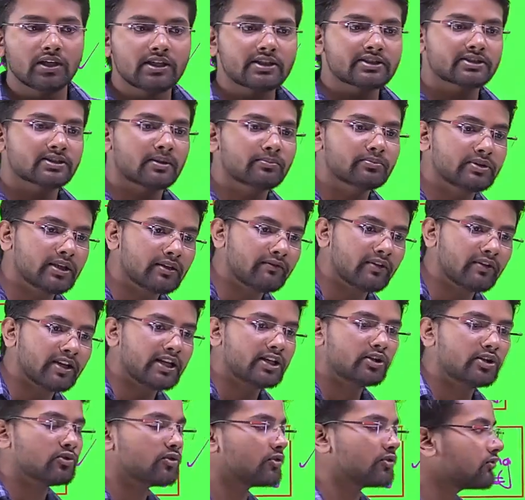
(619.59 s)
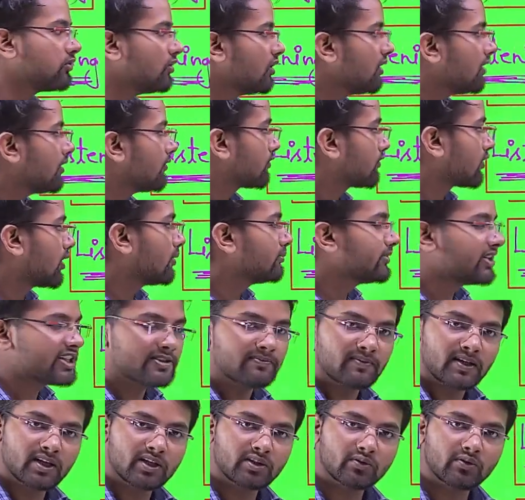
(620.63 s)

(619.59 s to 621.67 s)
something very useful from this video.